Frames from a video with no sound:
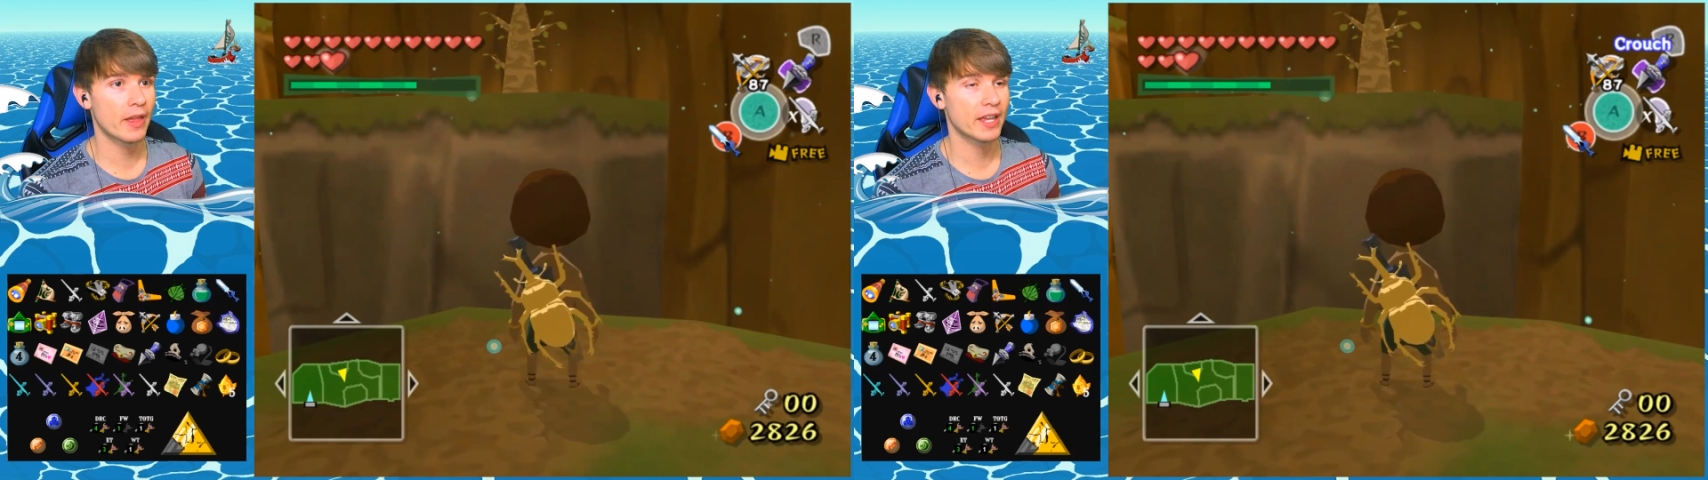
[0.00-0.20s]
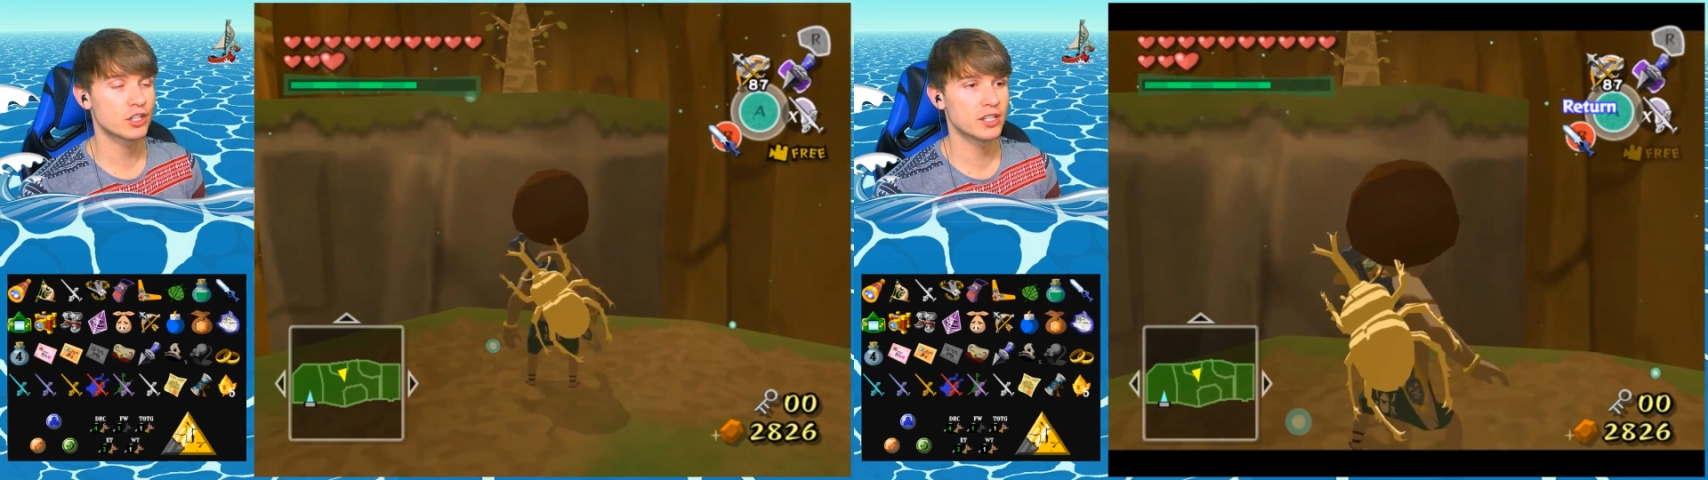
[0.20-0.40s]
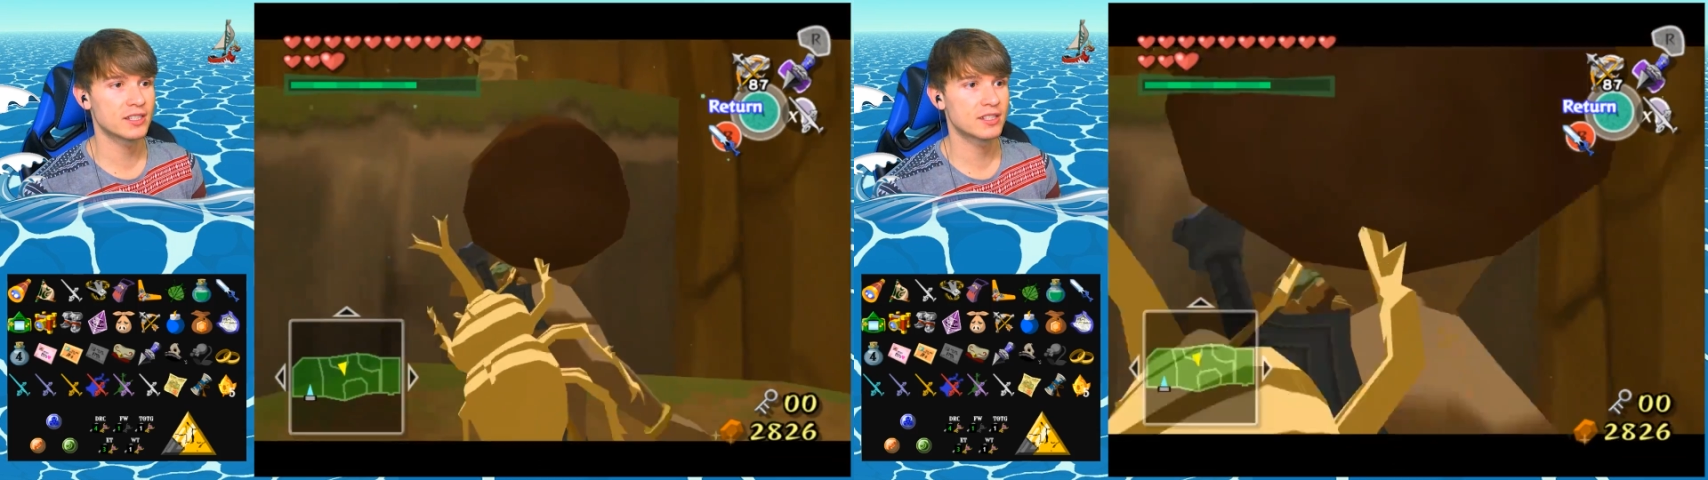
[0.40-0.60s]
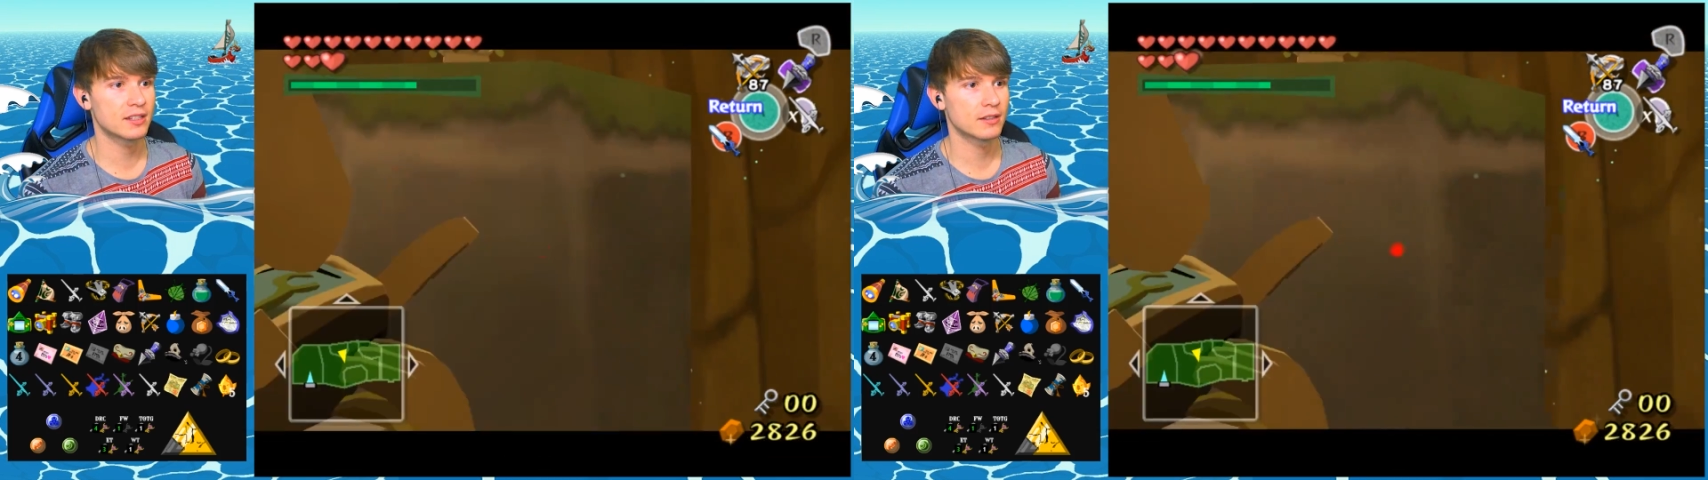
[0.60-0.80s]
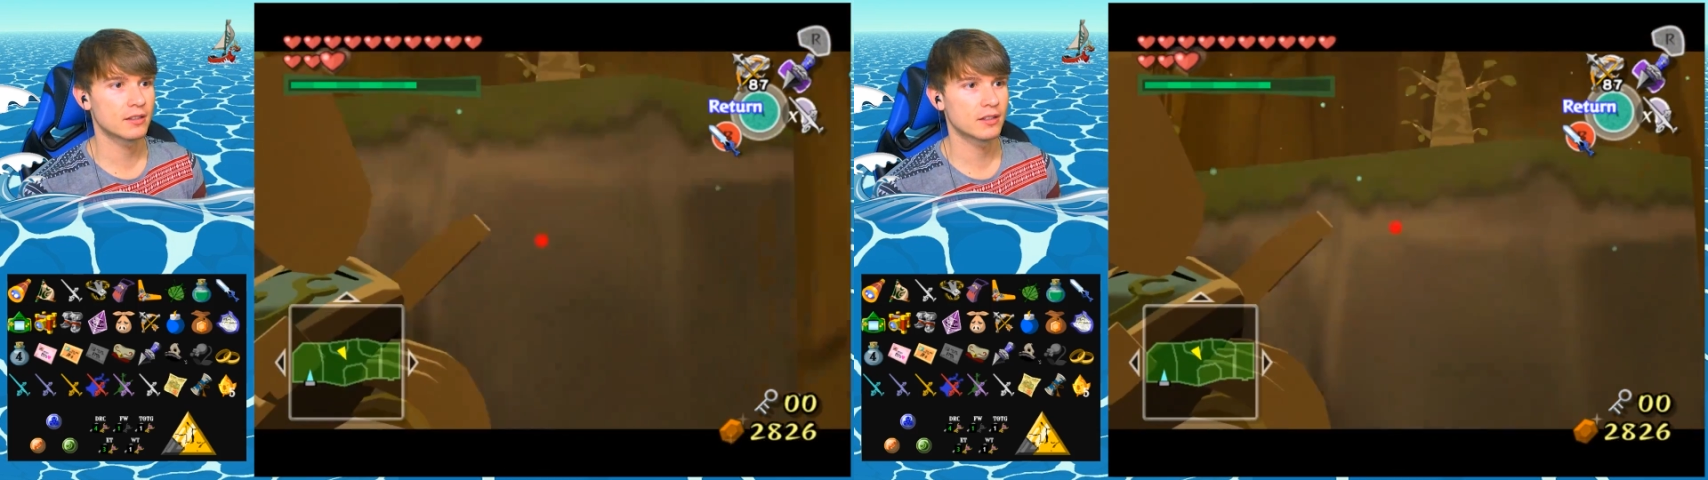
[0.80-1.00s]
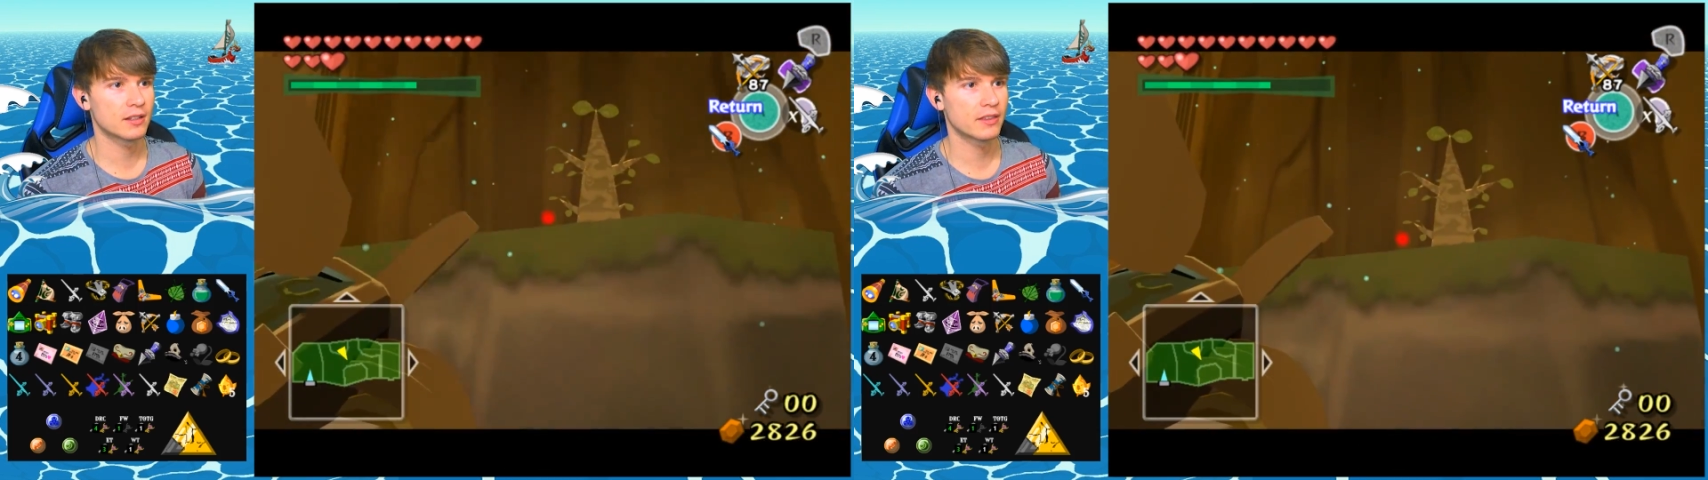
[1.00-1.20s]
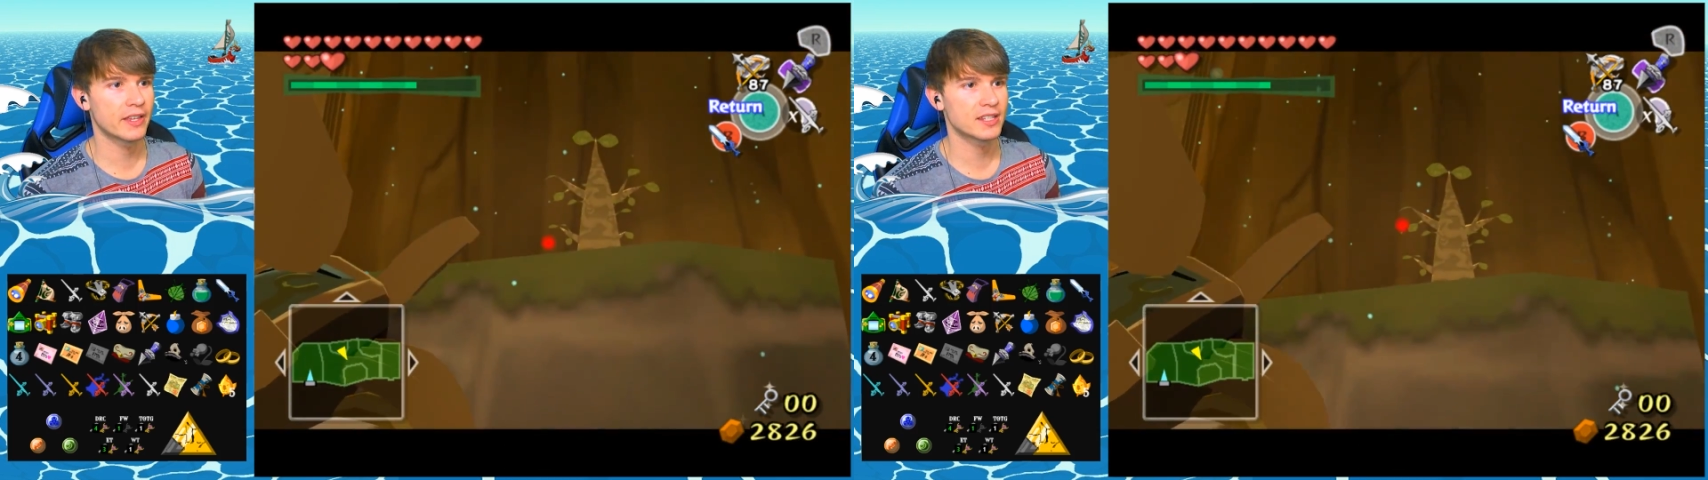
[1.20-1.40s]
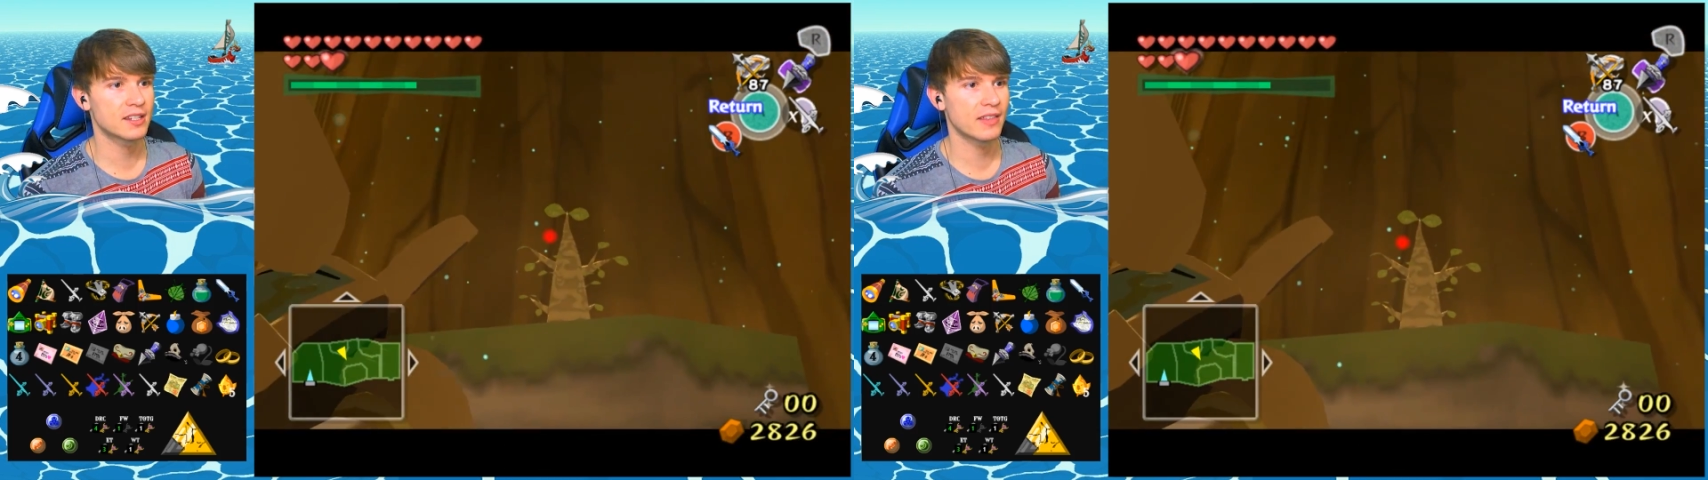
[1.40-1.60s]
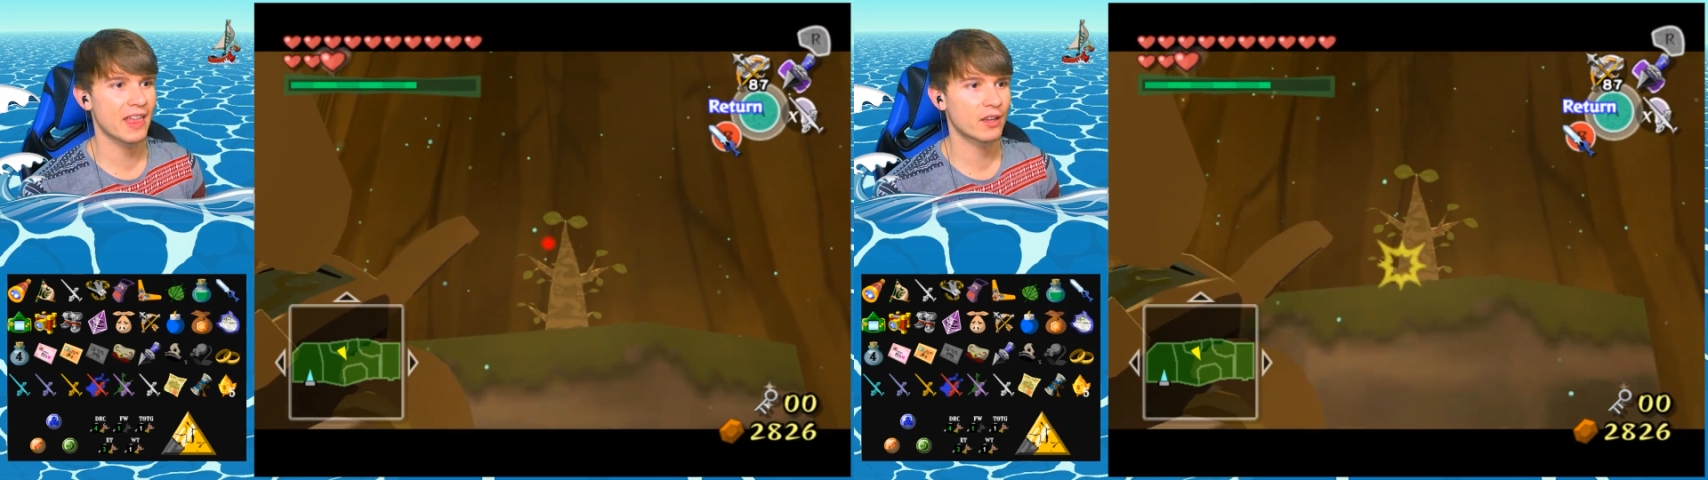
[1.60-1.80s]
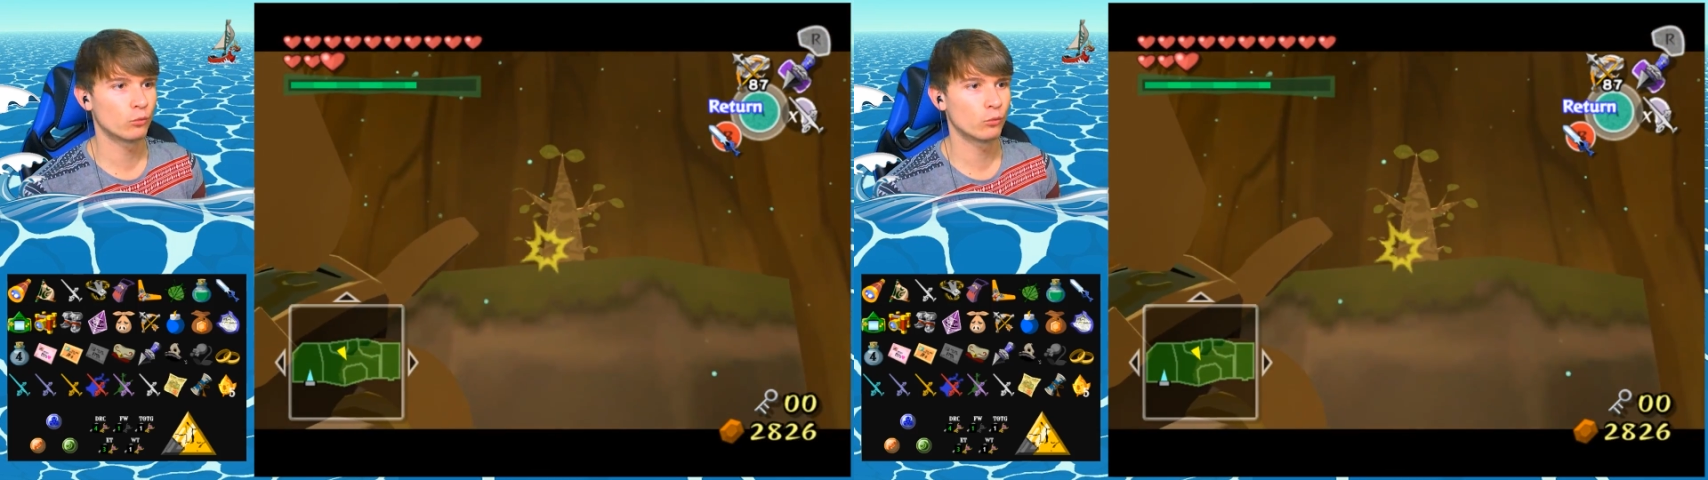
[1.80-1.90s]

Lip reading: Like things like